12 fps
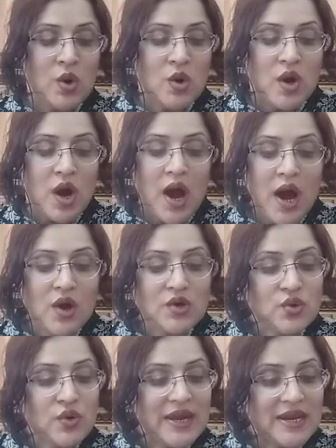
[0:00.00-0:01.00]
how
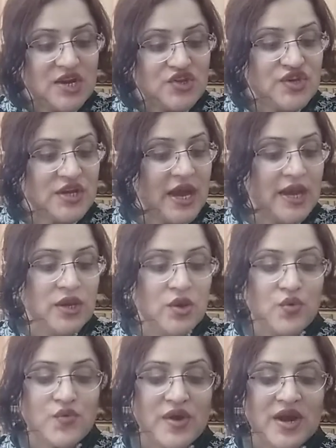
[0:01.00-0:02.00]
do energy and
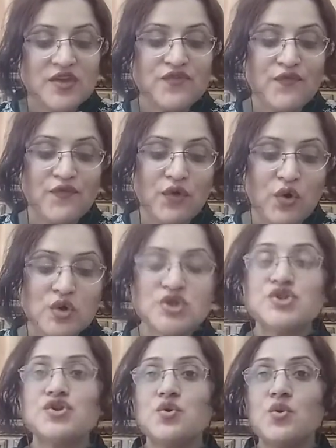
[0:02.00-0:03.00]
nutrients flows
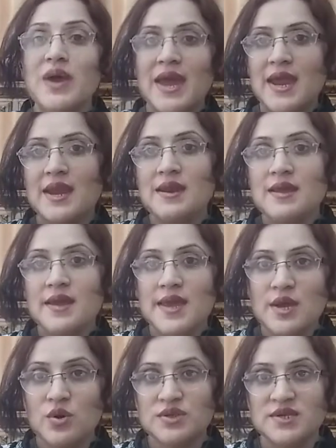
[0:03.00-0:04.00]
through an
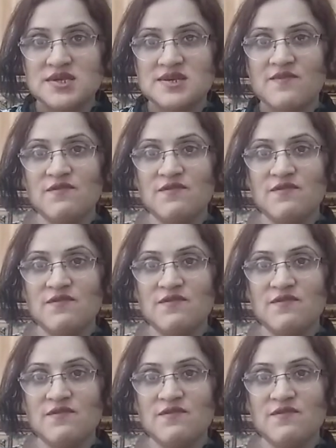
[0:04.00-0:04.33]
ecosystem.